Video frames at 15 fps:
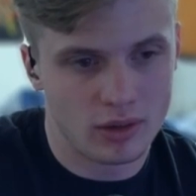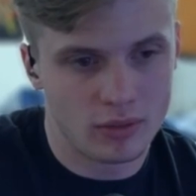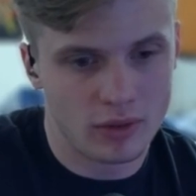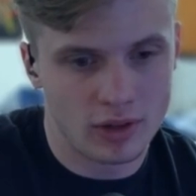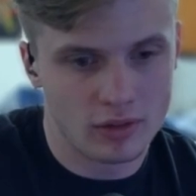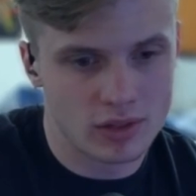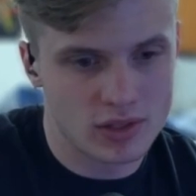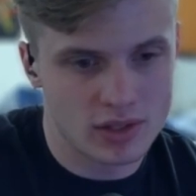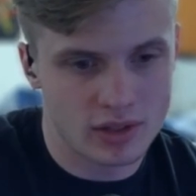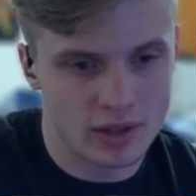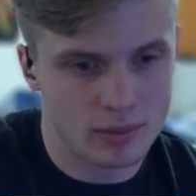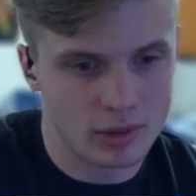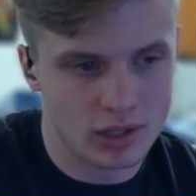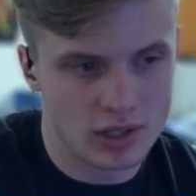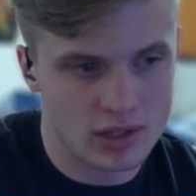favorite
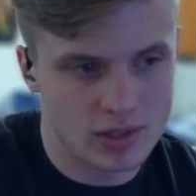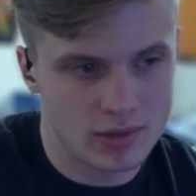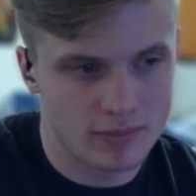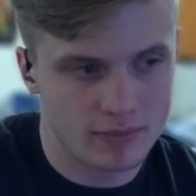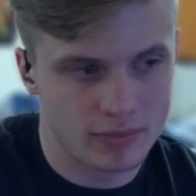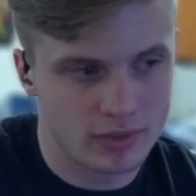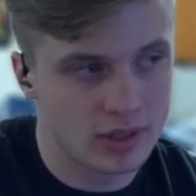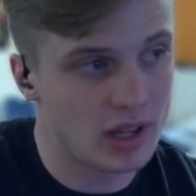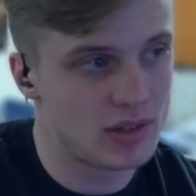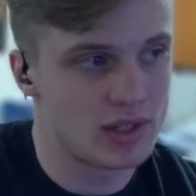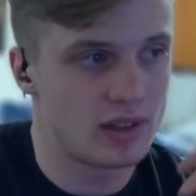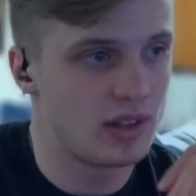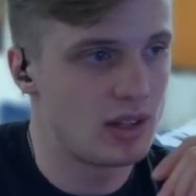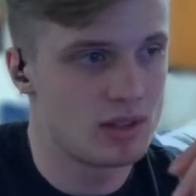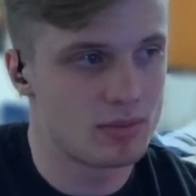celebrities, I'm not
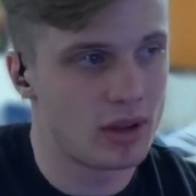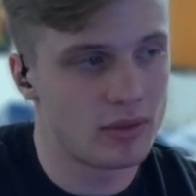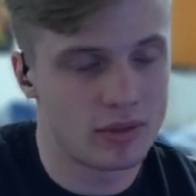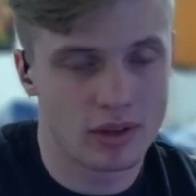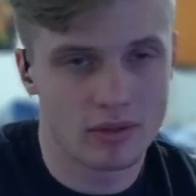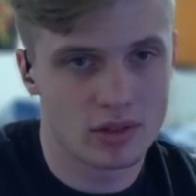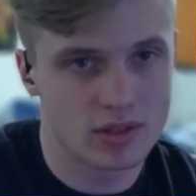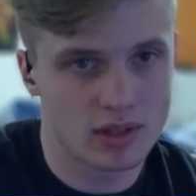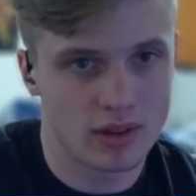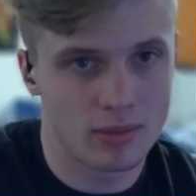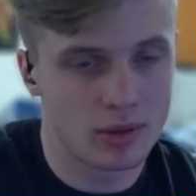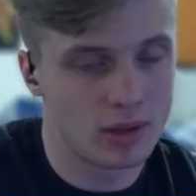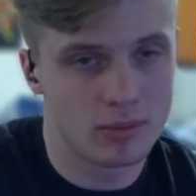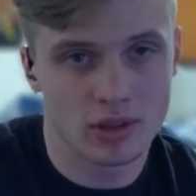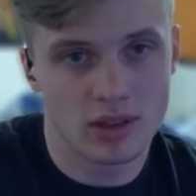saying that he's my favorite
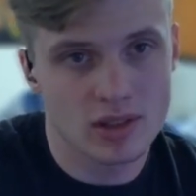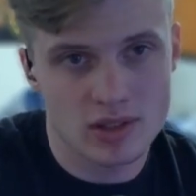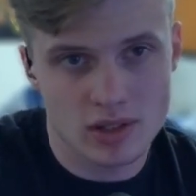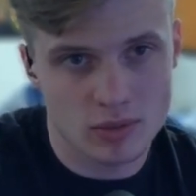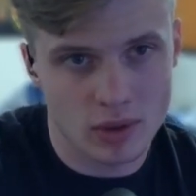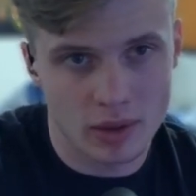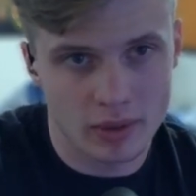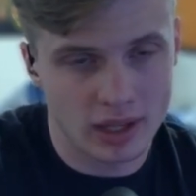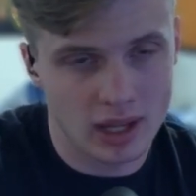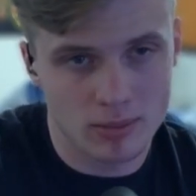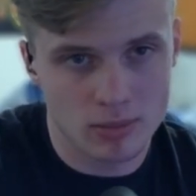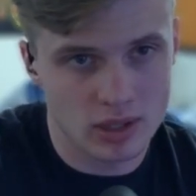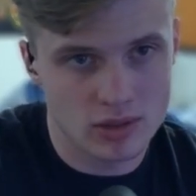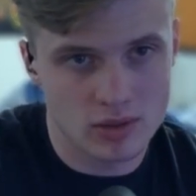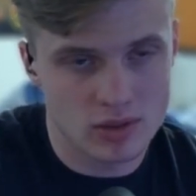celebrity, but this is why we can't
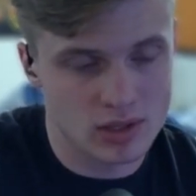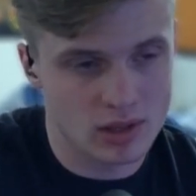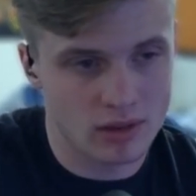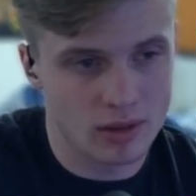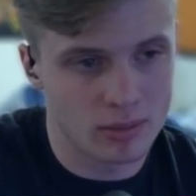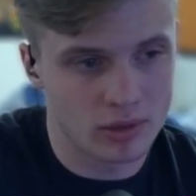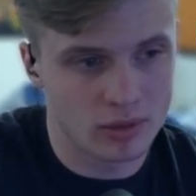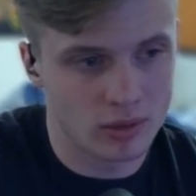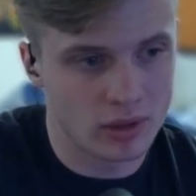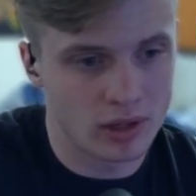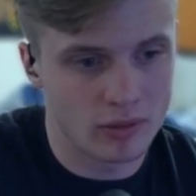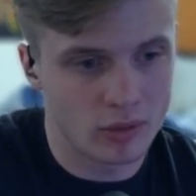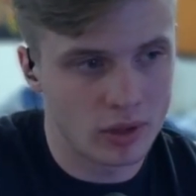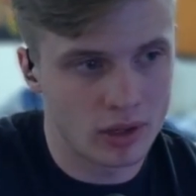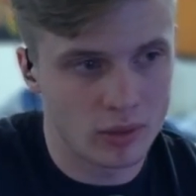be too celebratory
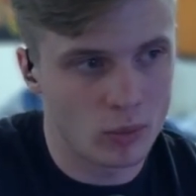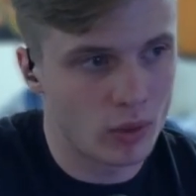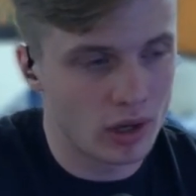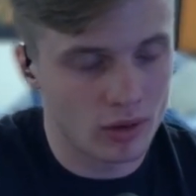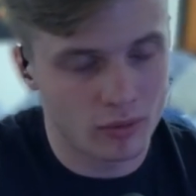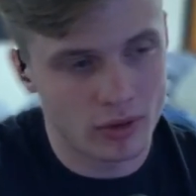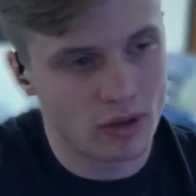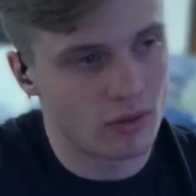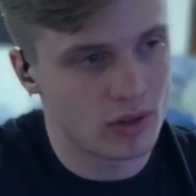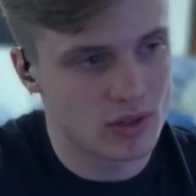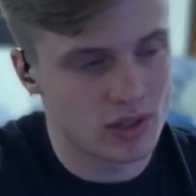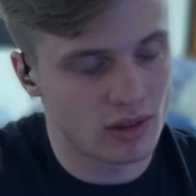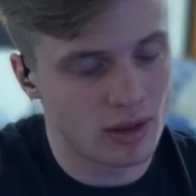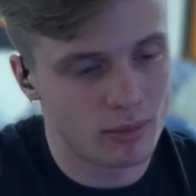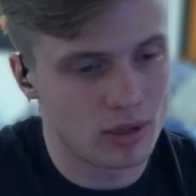of when our favorite
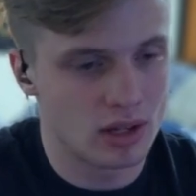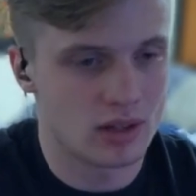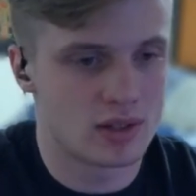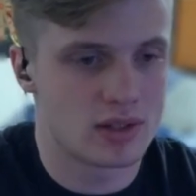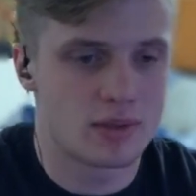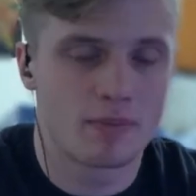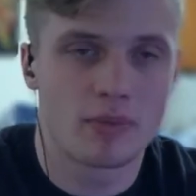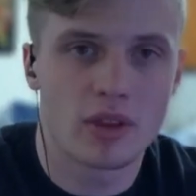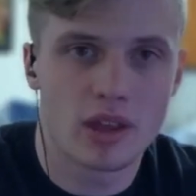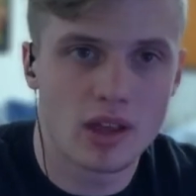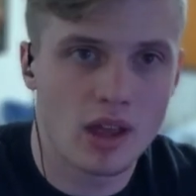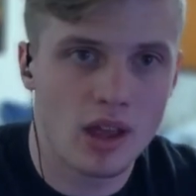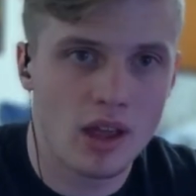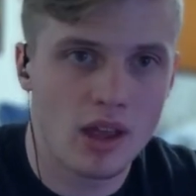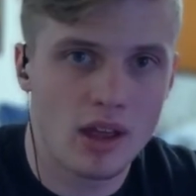celebrities
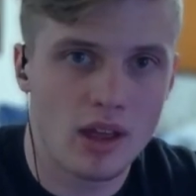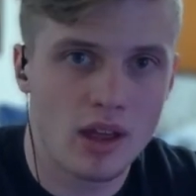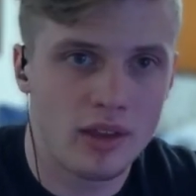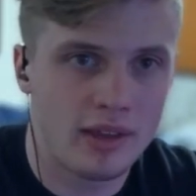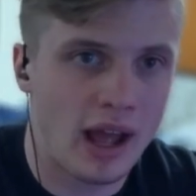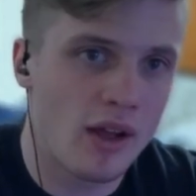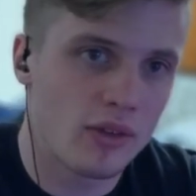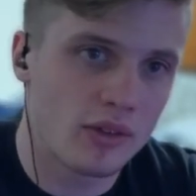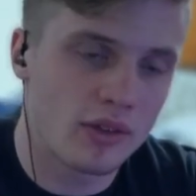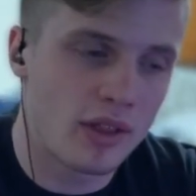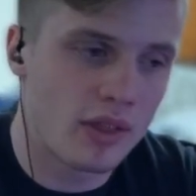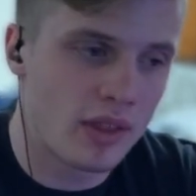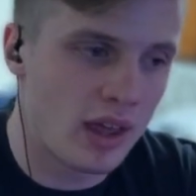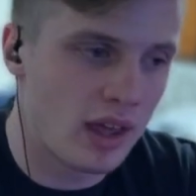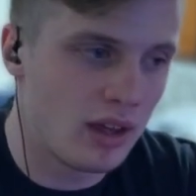announce
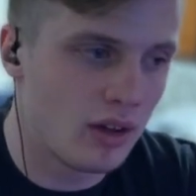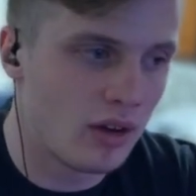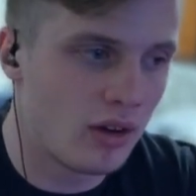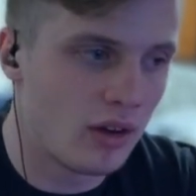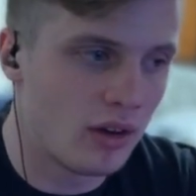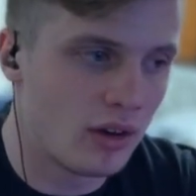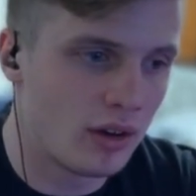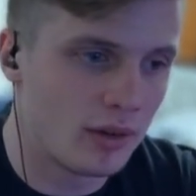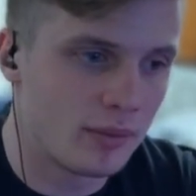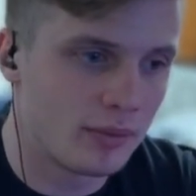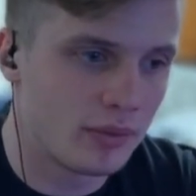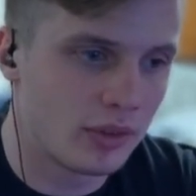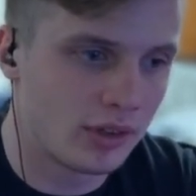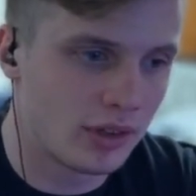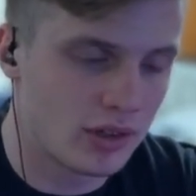that they are
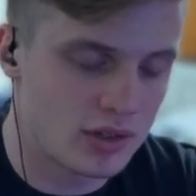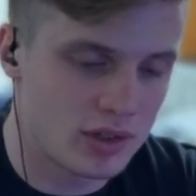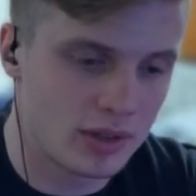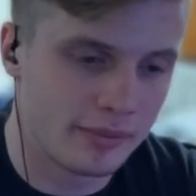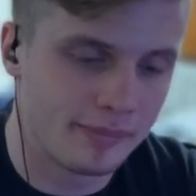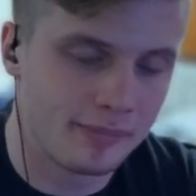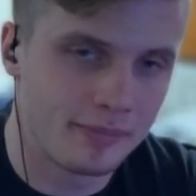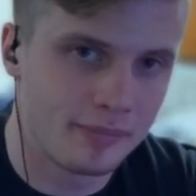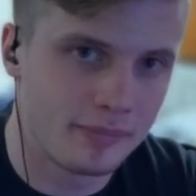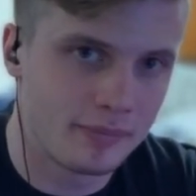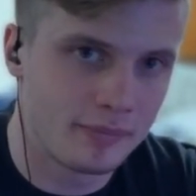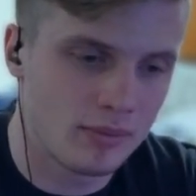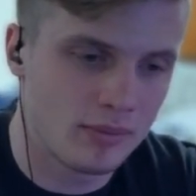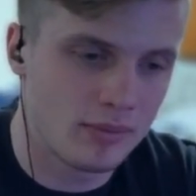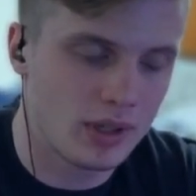Christian.
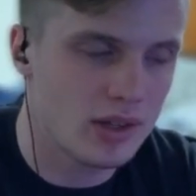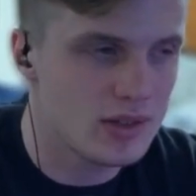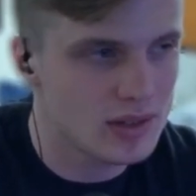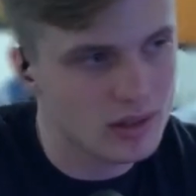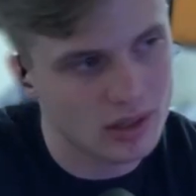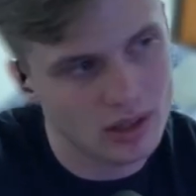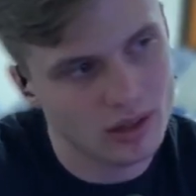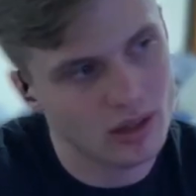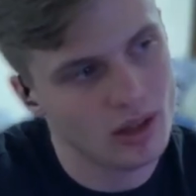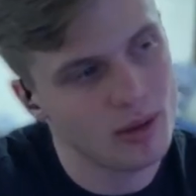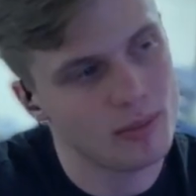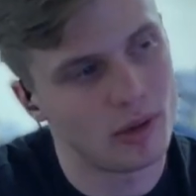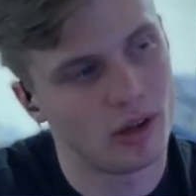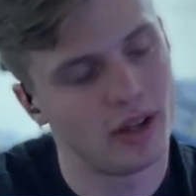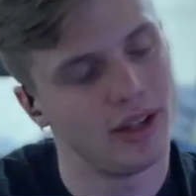Because look at,
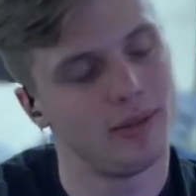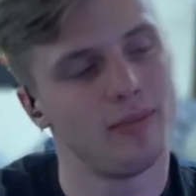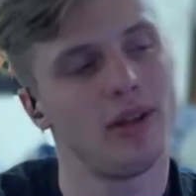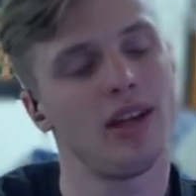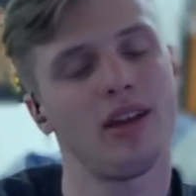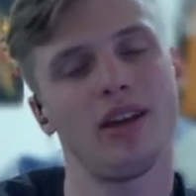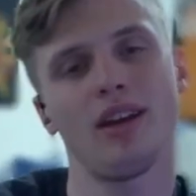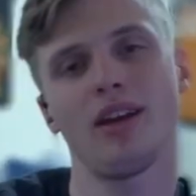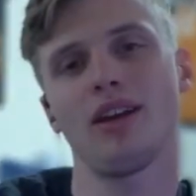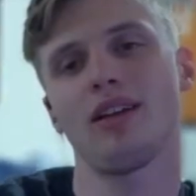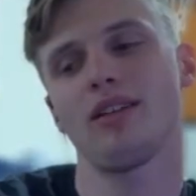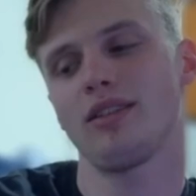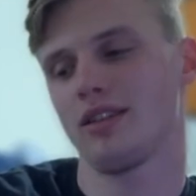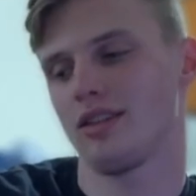come on, man.